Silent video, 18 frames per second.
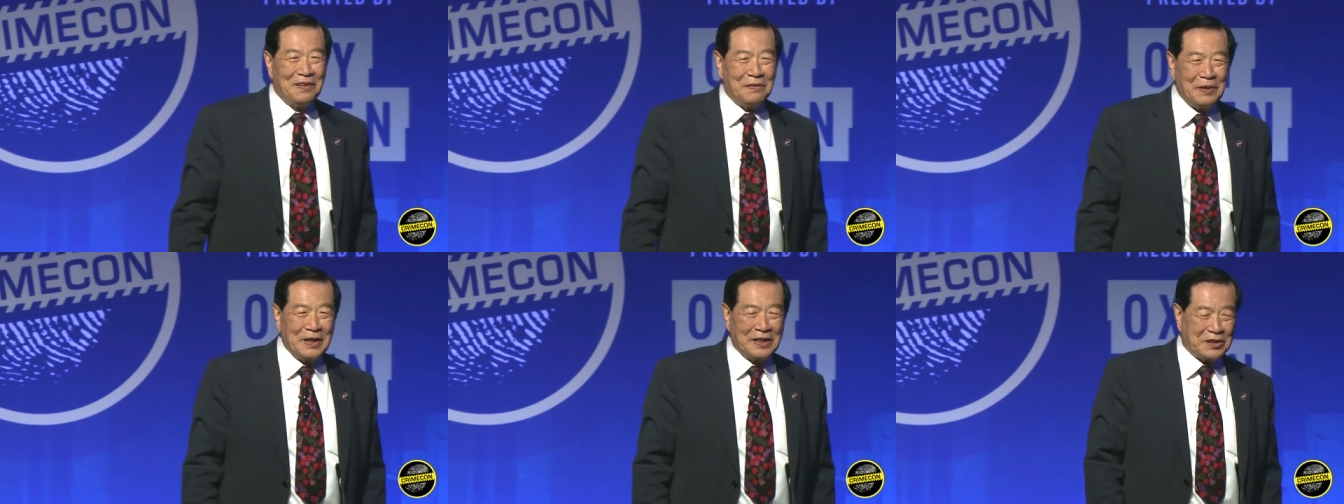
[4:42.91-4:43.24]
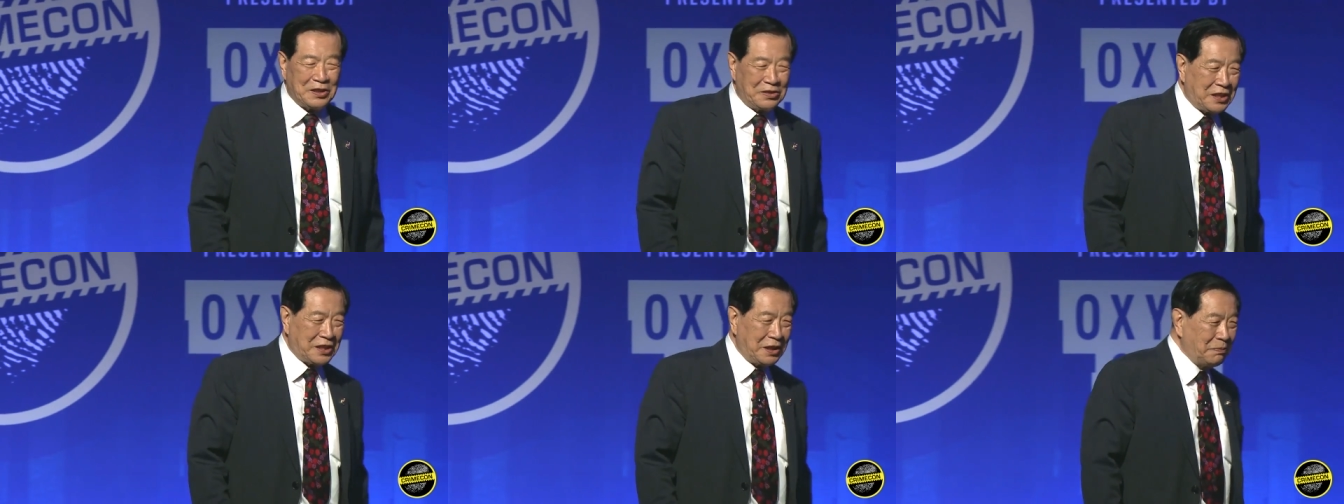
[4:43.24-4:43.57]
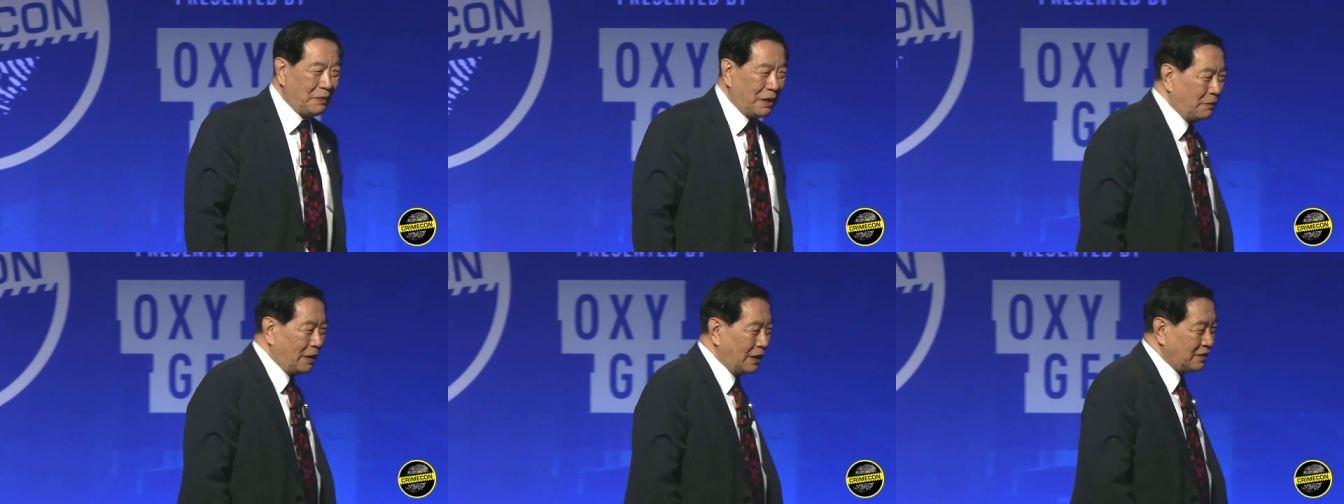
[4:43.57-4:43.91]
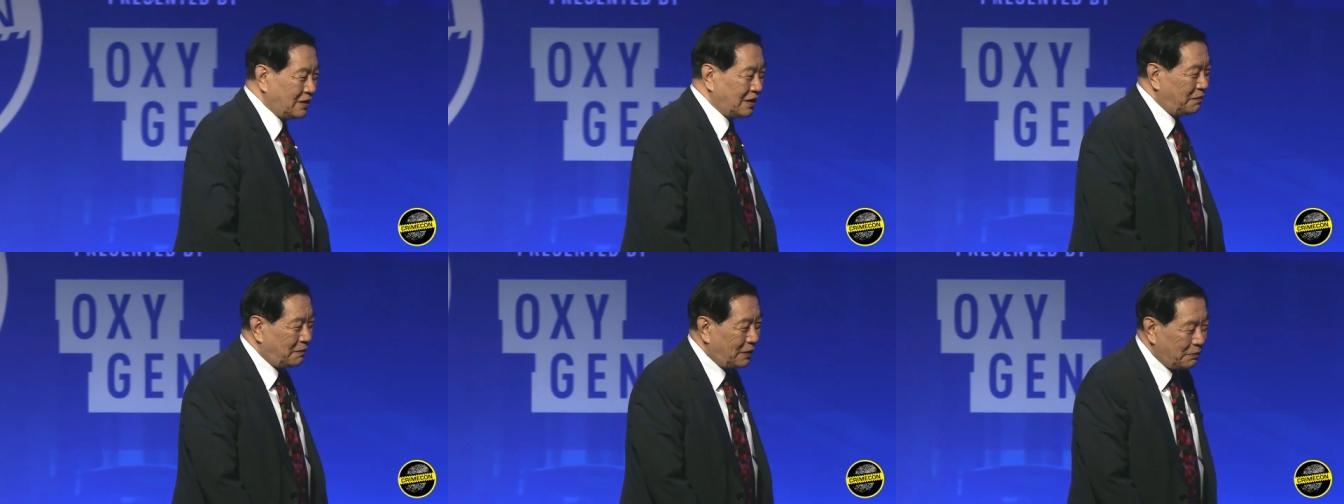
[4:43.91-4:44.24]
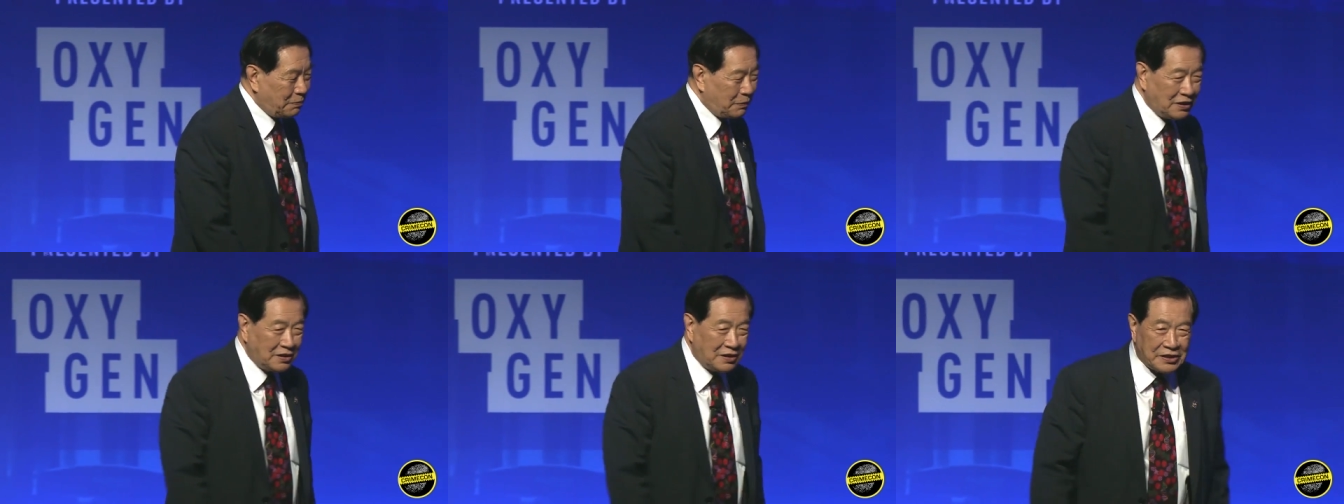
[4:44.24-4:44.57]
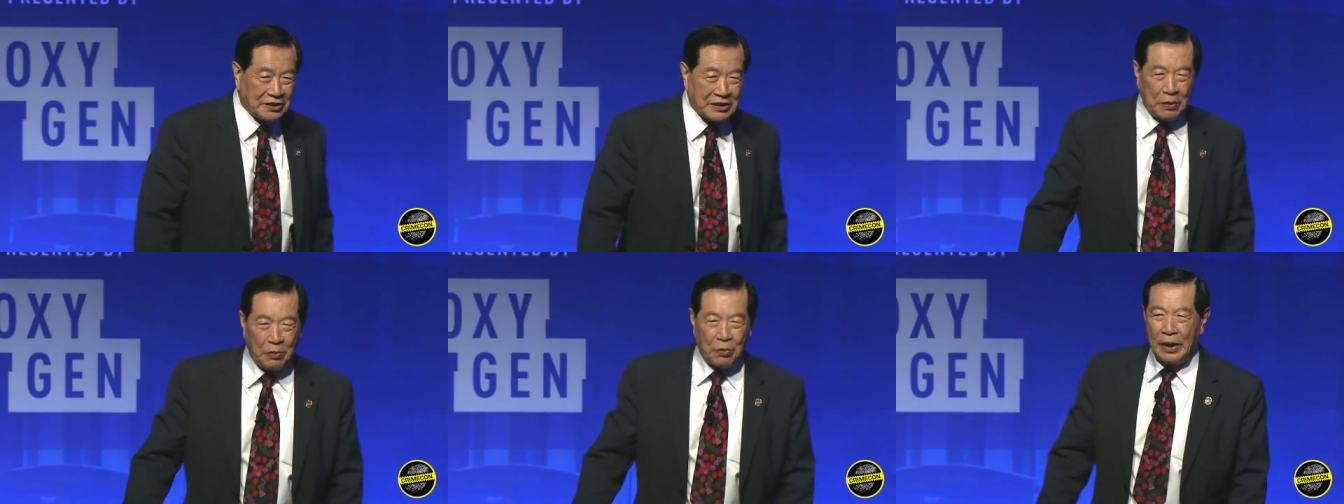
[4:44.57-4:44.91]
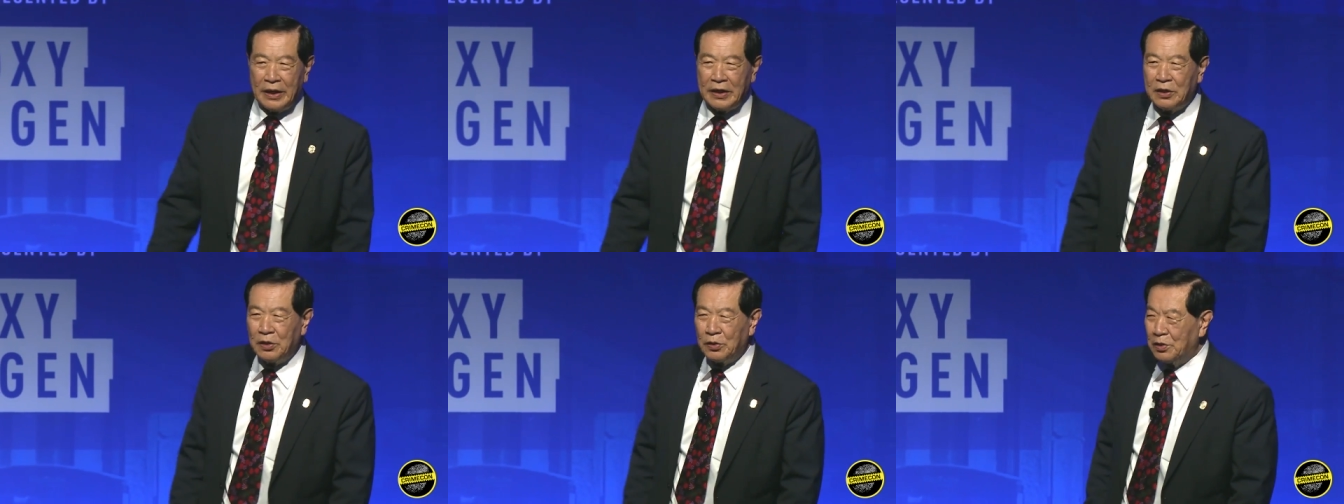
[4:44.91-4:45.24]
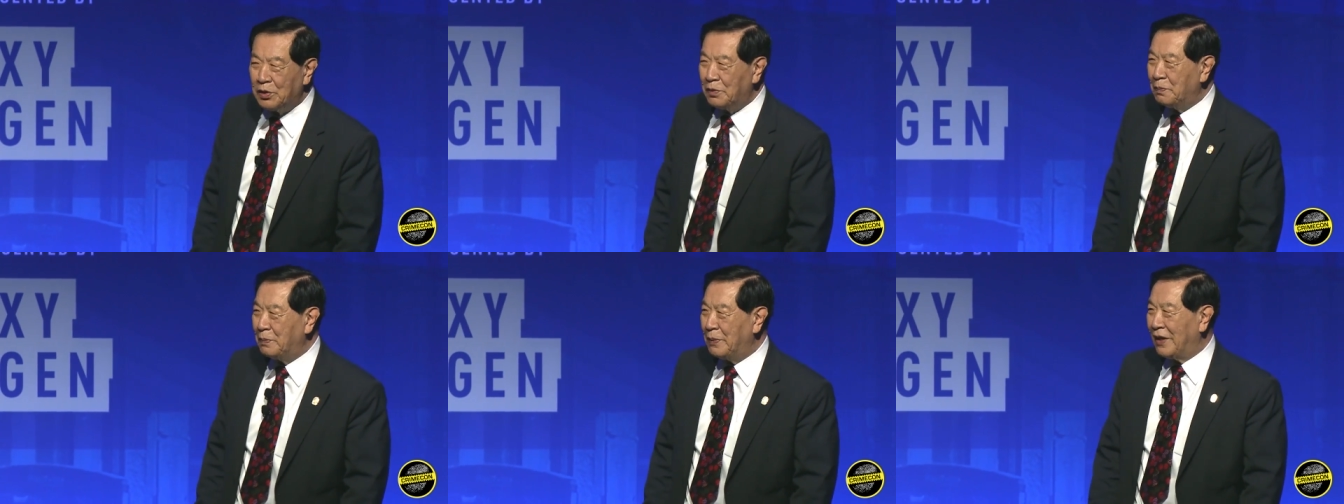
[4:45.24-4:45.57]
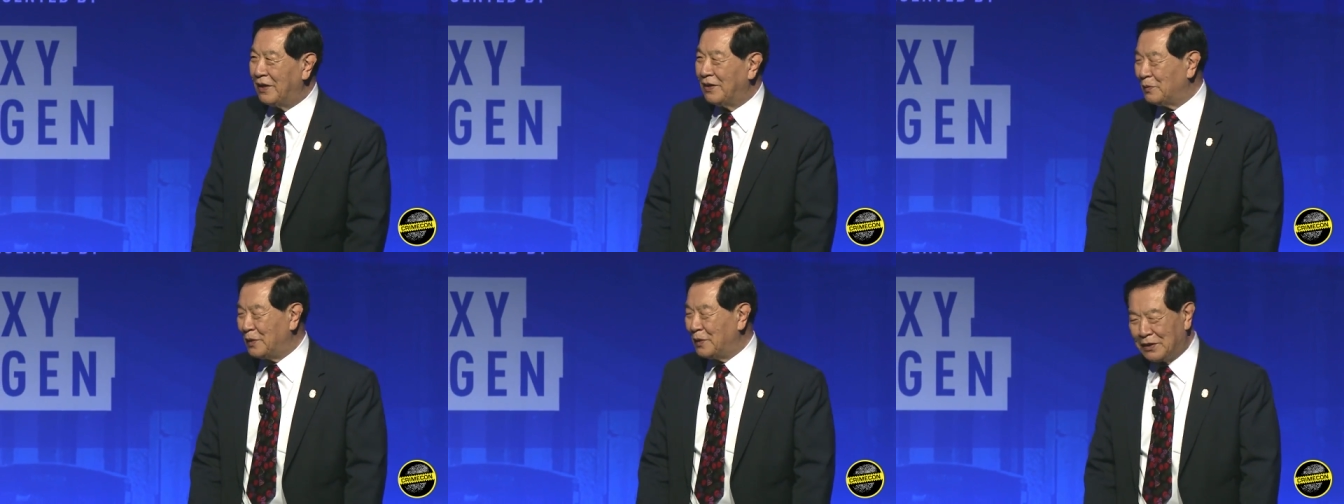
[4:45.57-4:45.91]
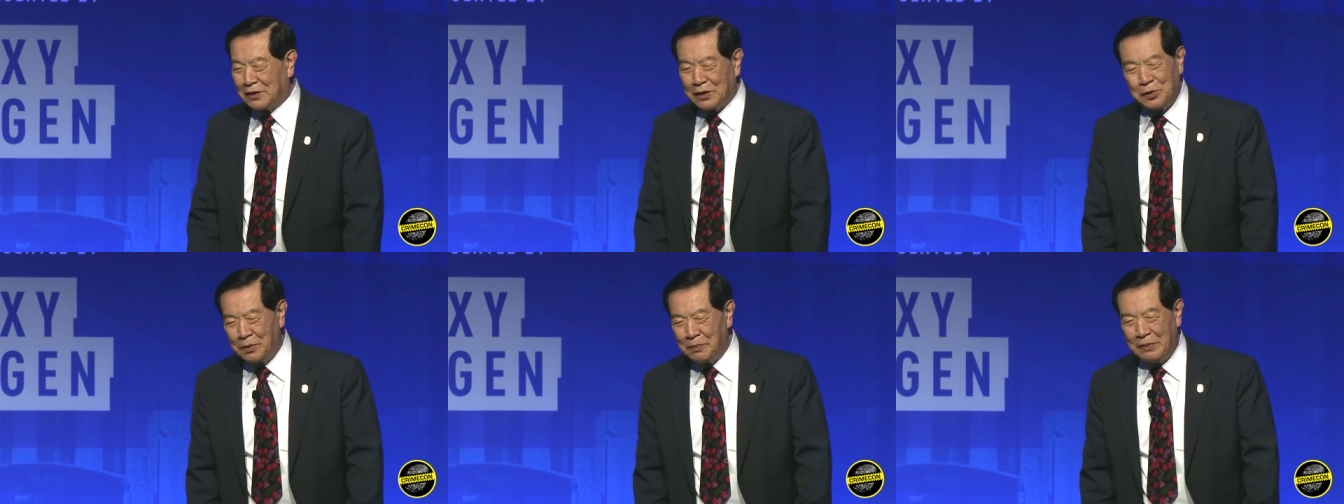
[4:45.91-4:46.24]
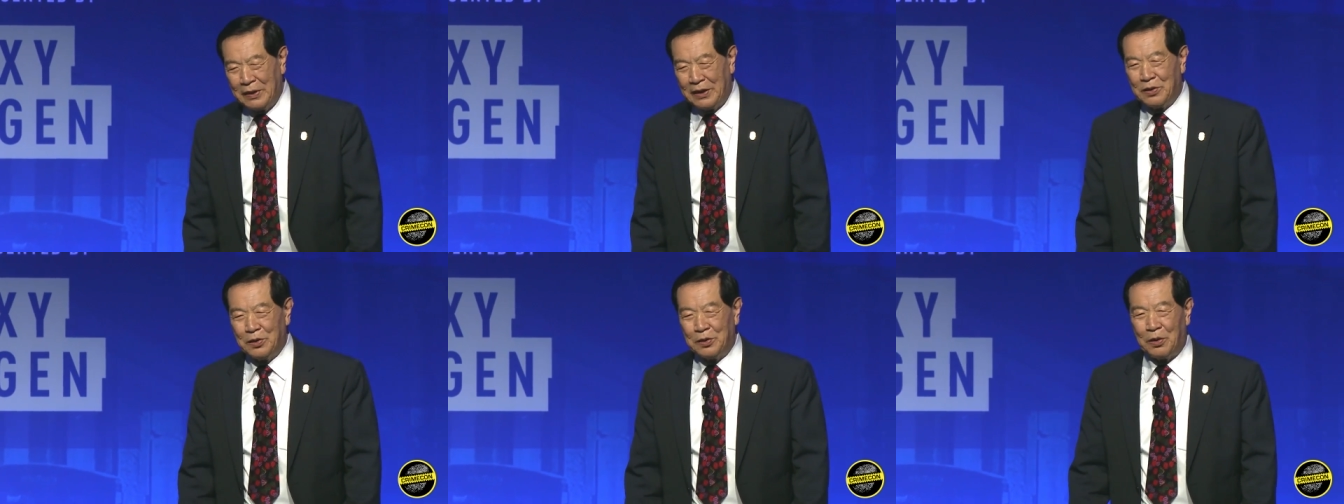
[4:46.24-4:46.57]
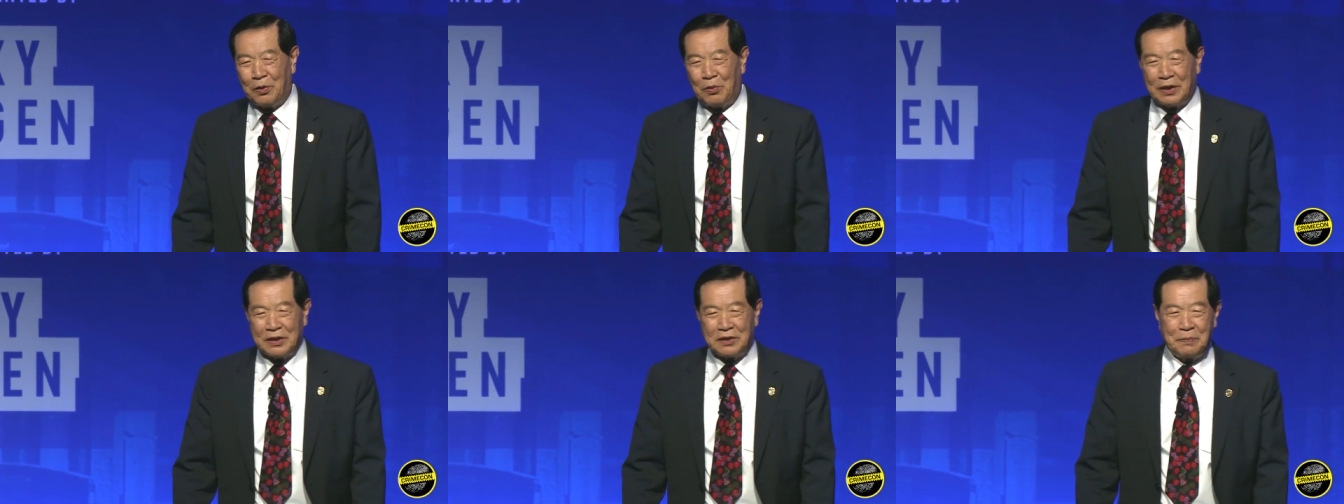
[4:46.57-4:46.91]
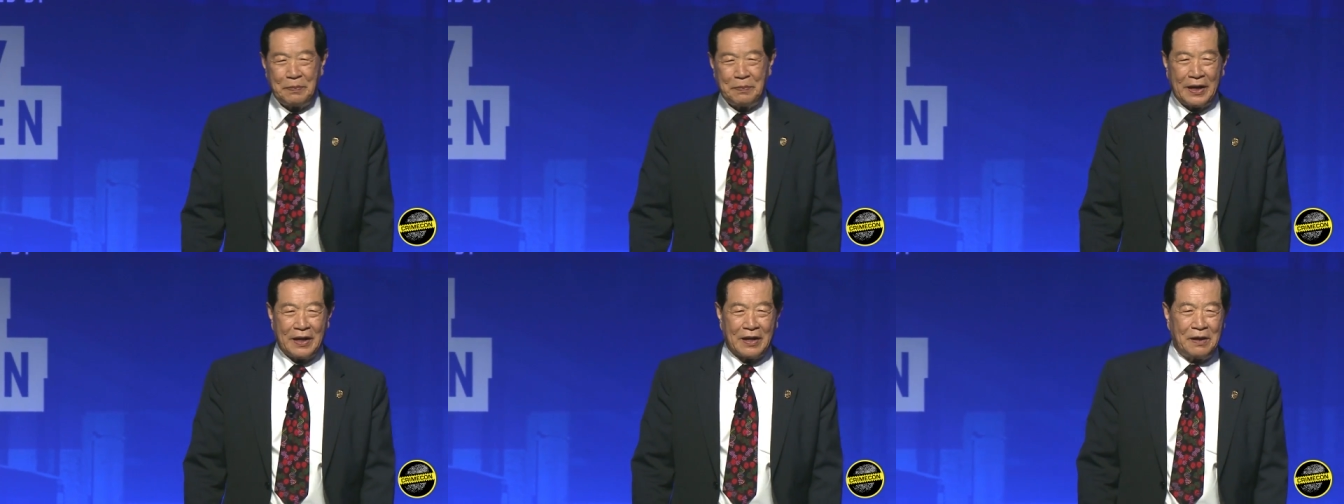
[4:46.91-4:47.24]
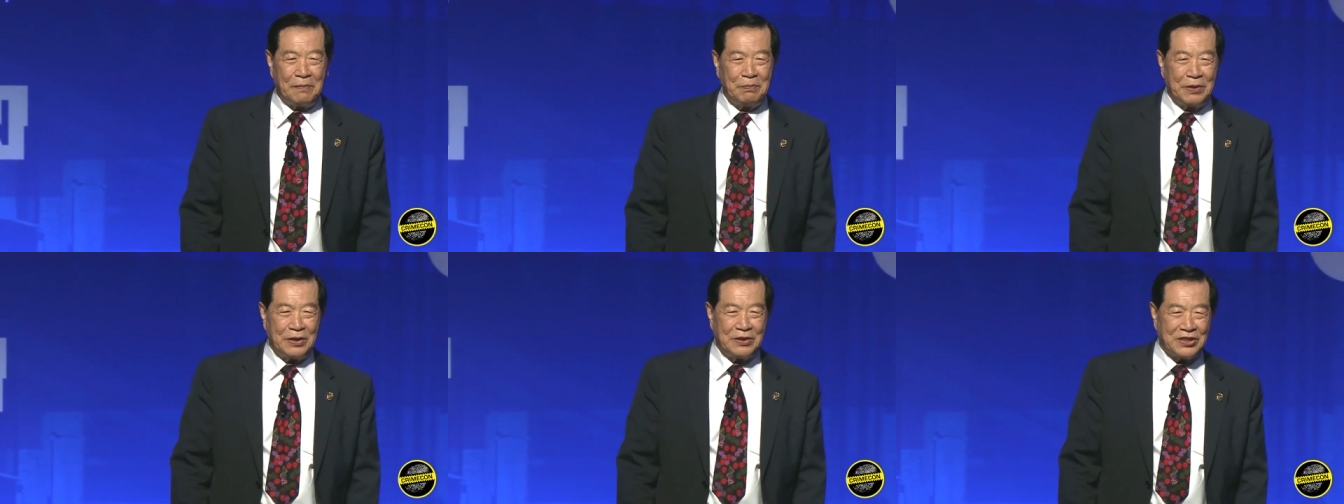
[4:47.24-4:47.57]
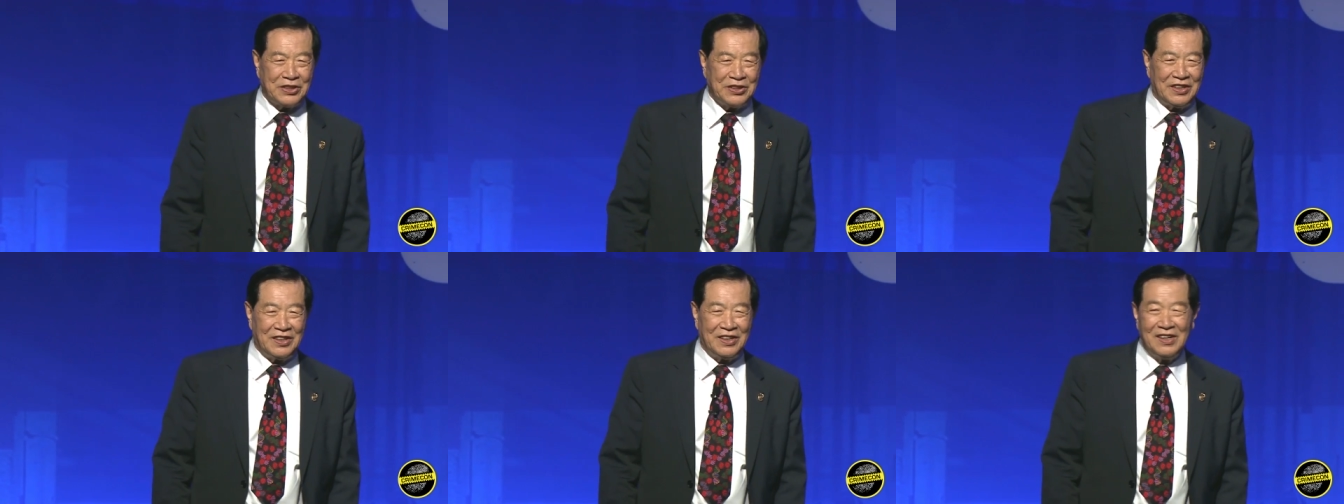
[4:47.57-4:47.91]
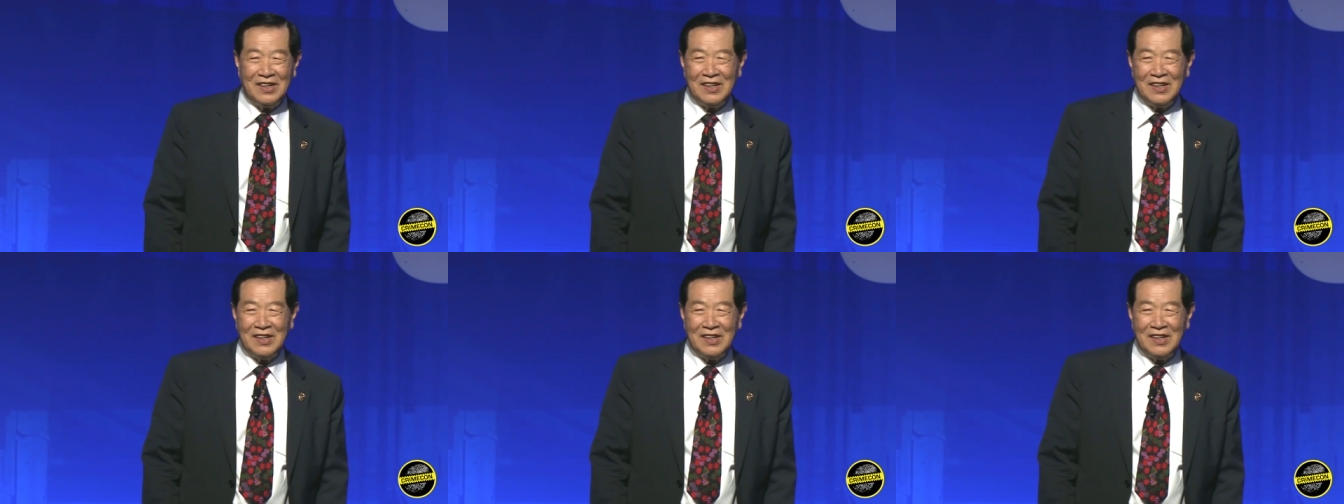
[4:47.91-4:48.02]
went to see my mother. My mother said, why don't you mean, what do you mean you don't want to be a commissioner?